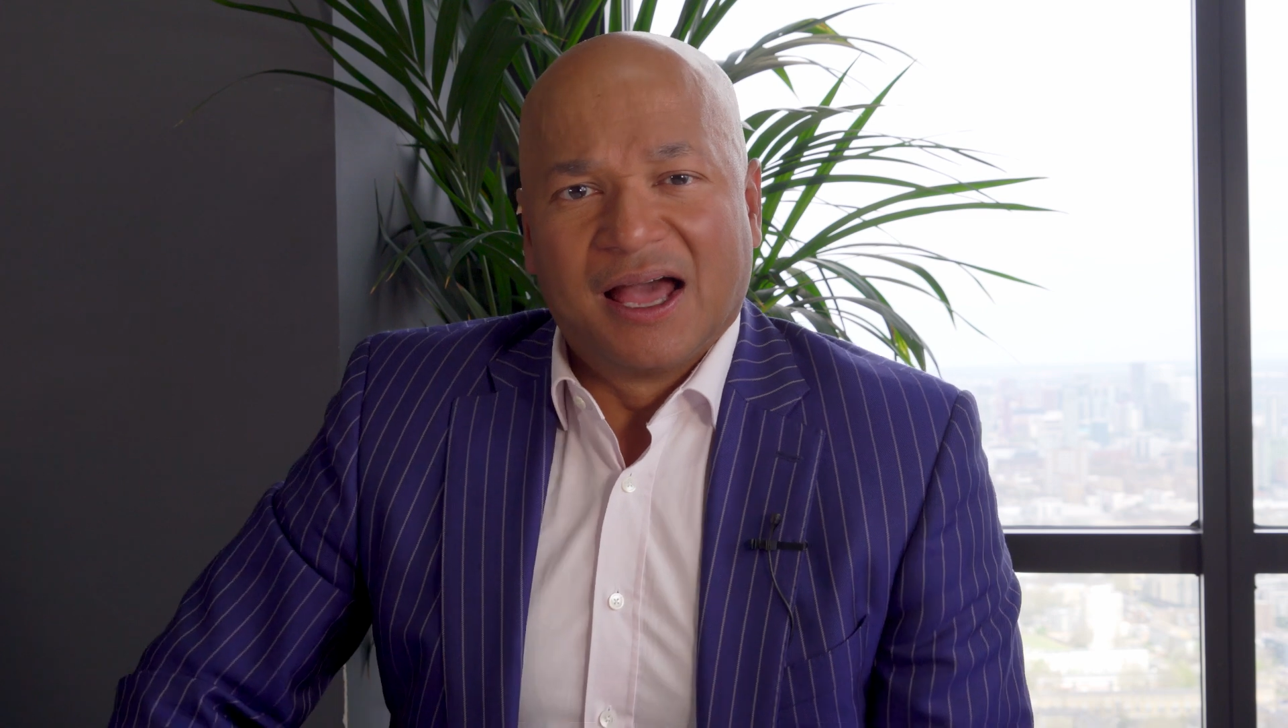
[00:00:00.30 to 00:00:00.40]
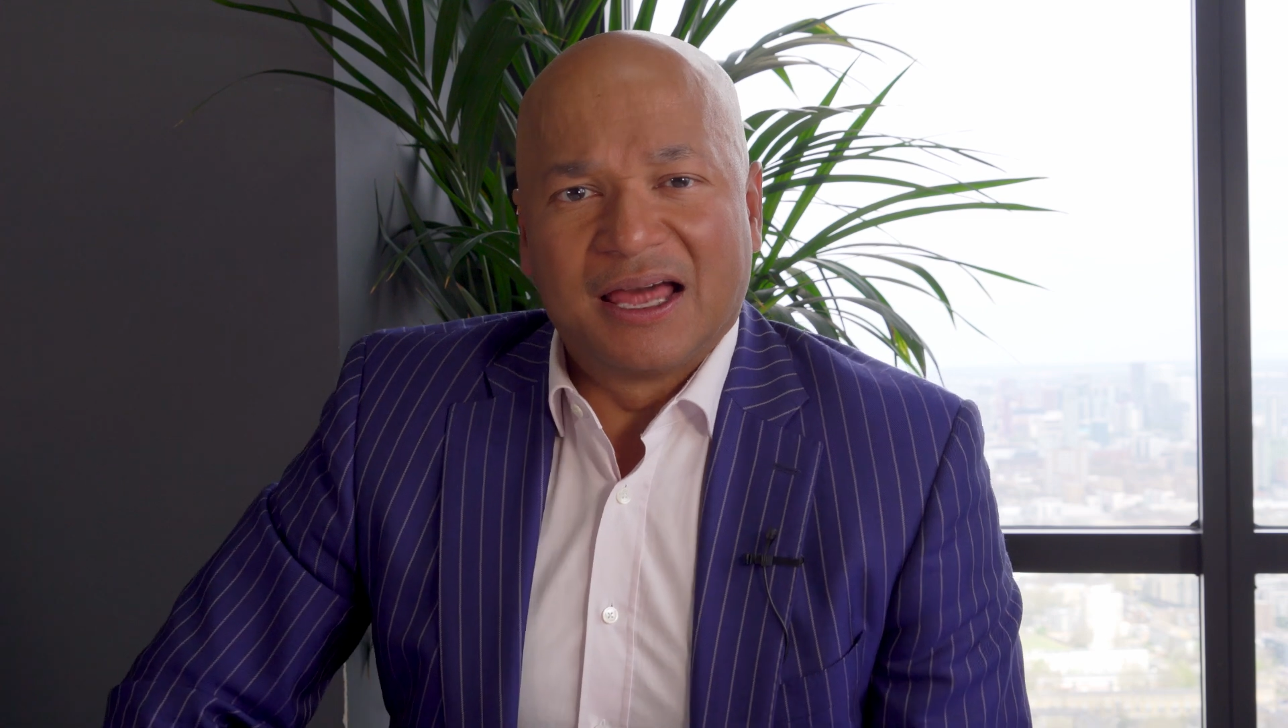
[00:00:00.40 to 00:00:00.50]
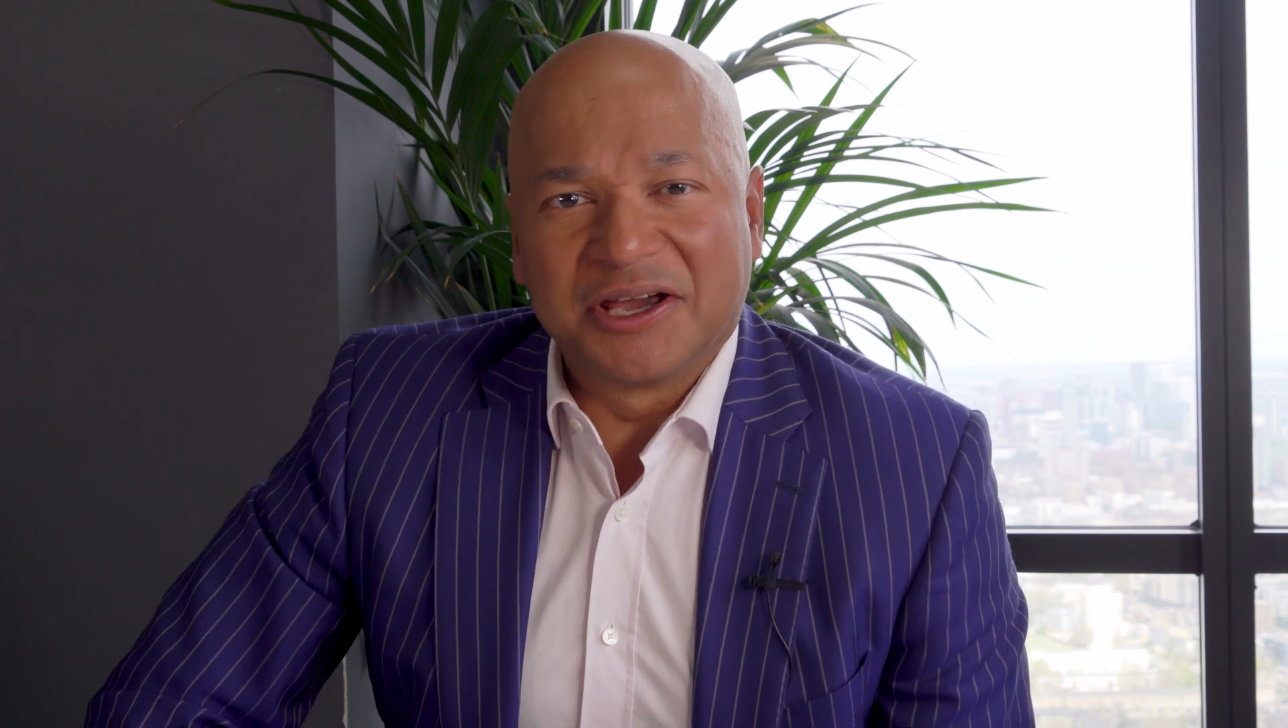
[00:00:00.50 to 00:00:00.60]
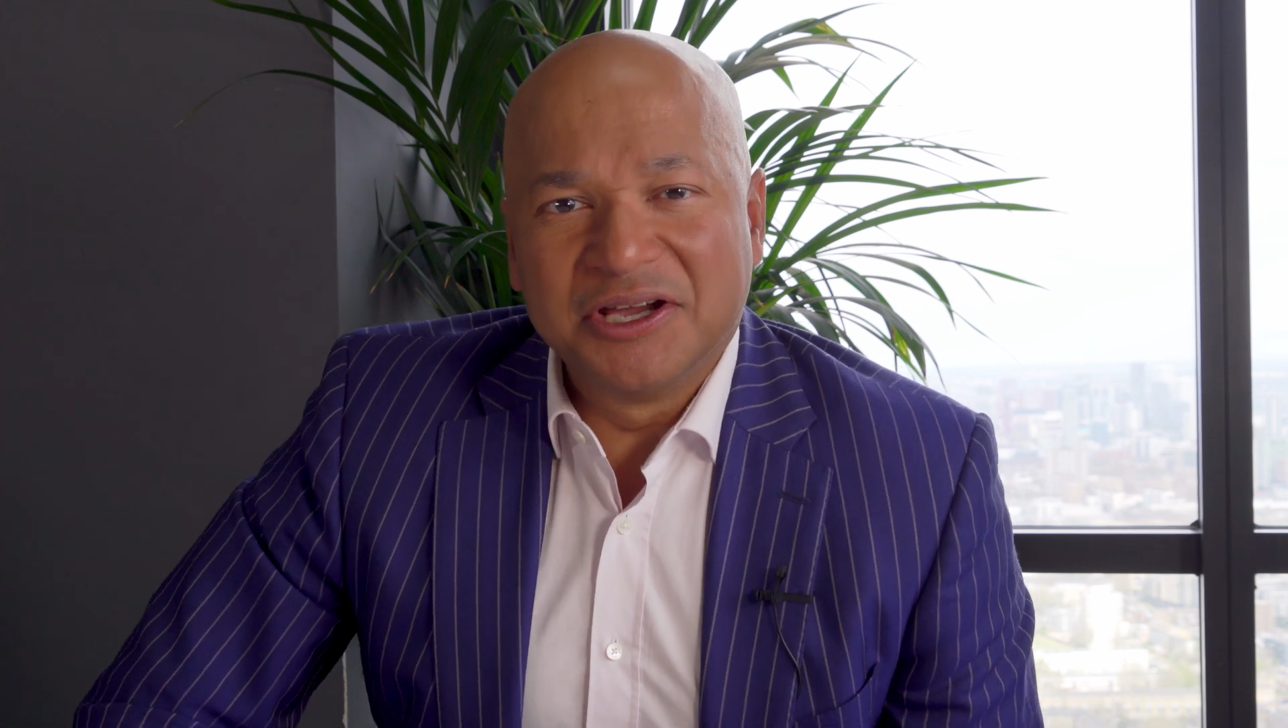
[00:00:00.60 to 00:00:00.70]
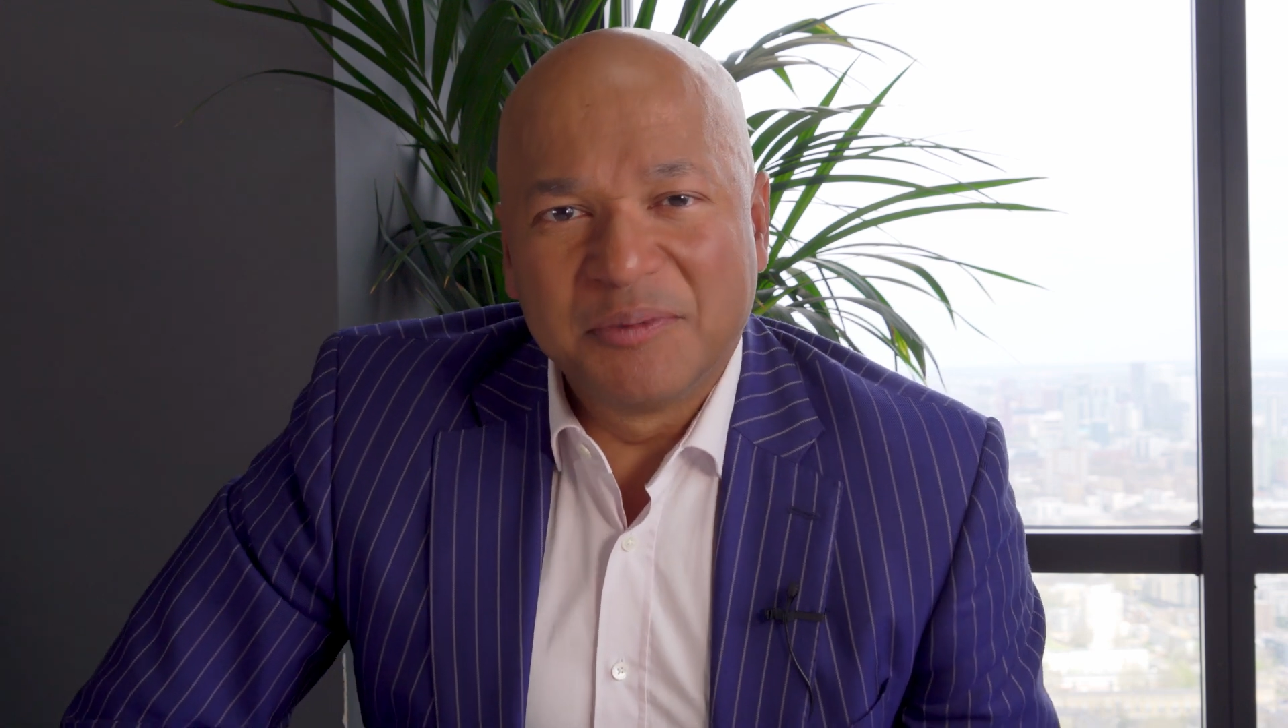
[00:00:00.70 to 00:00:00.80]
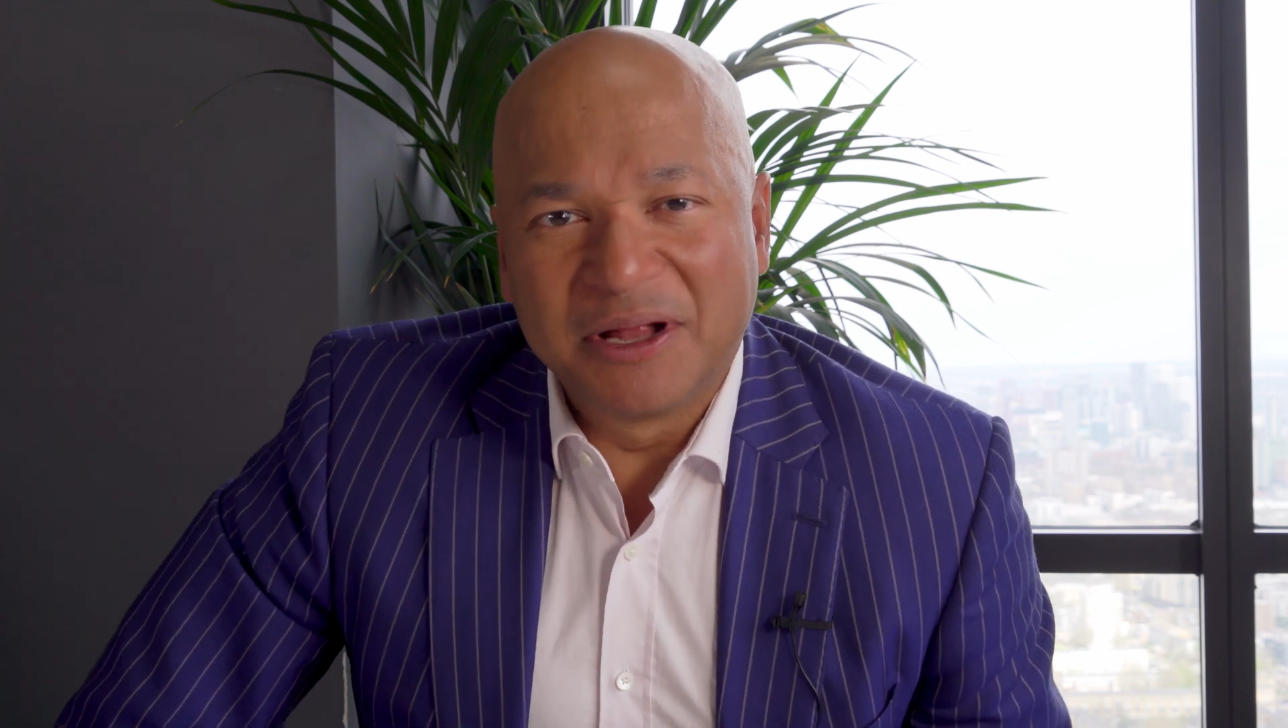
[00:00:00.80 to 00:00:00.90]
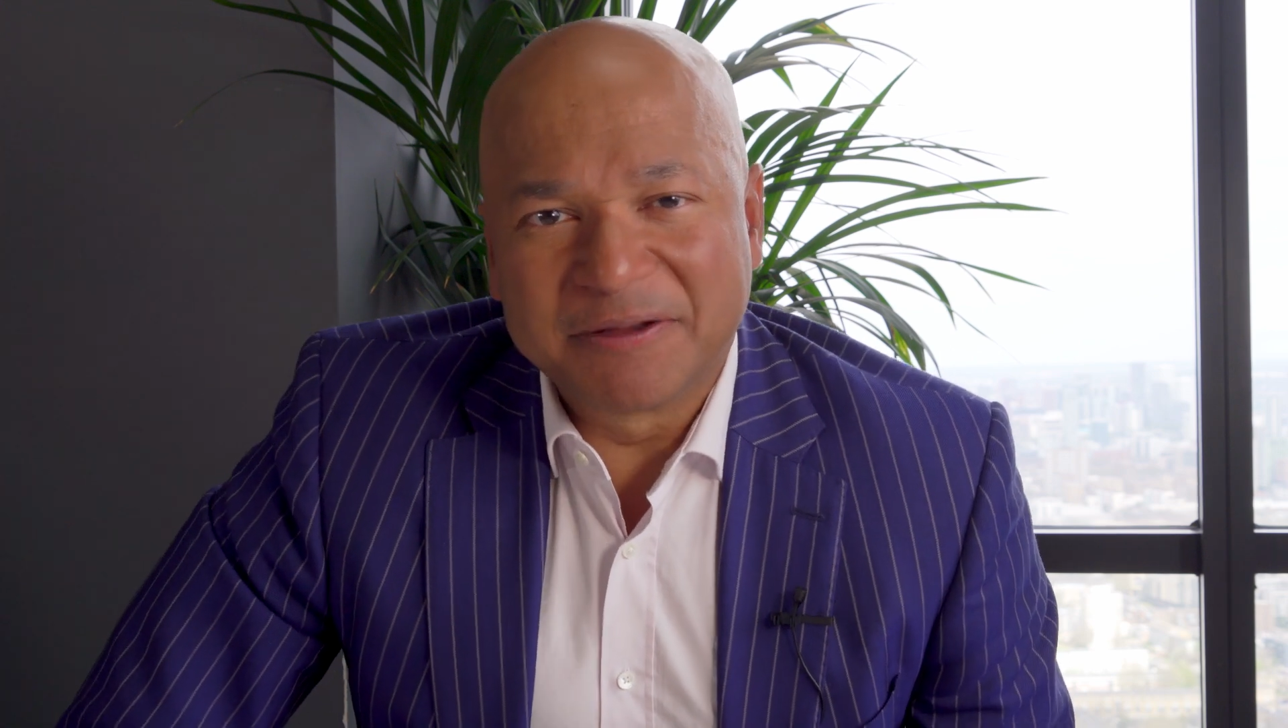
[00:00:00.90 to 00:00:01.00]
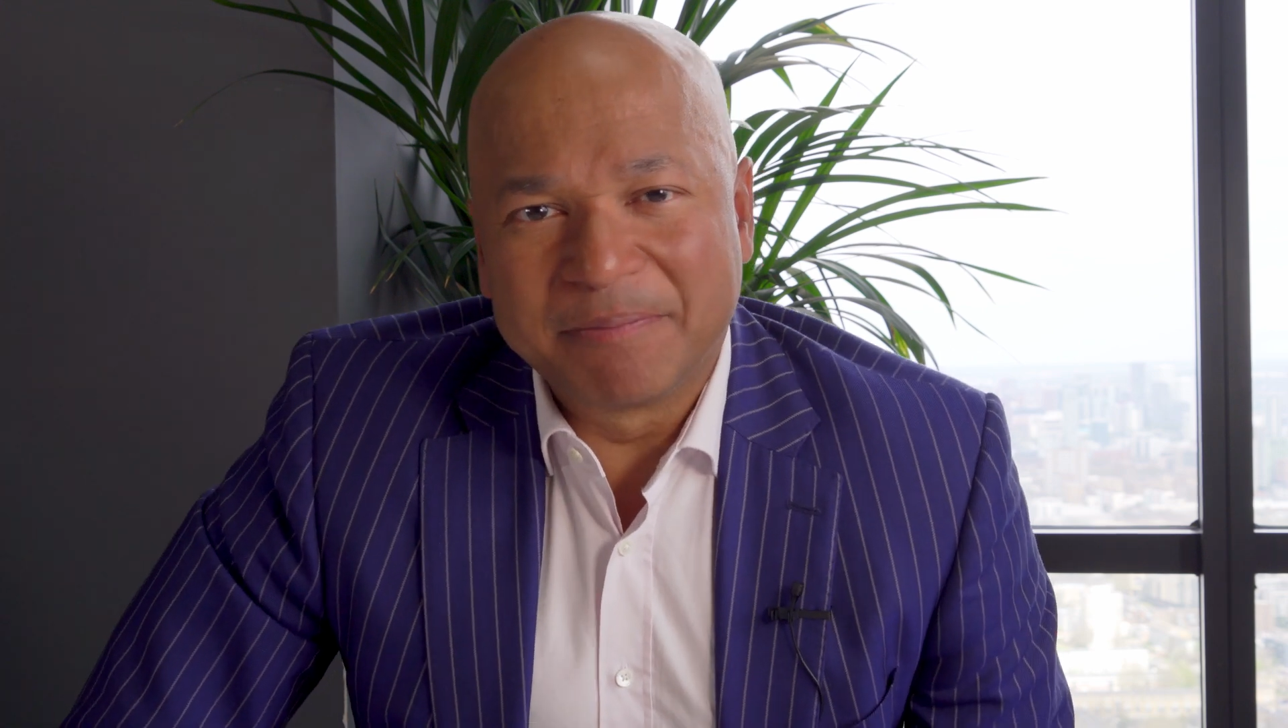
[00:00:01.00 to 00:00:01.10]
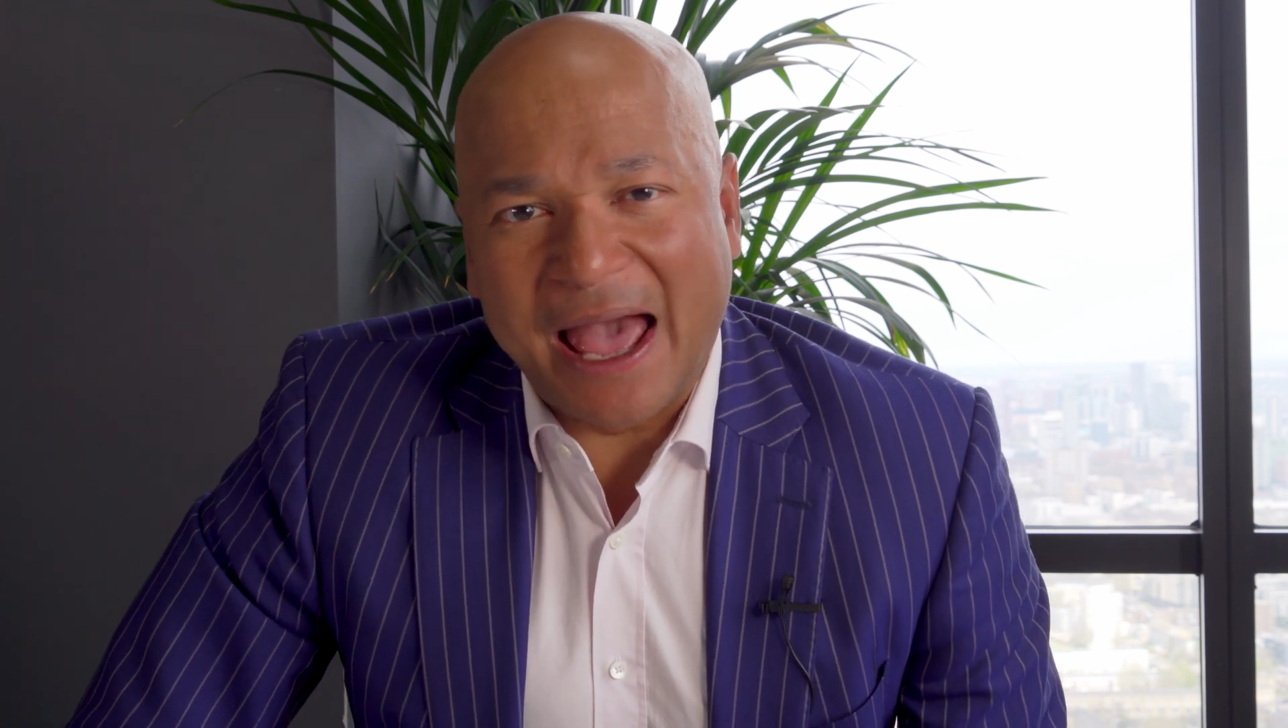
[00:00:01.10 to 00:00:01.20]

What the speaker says: Hello, welcome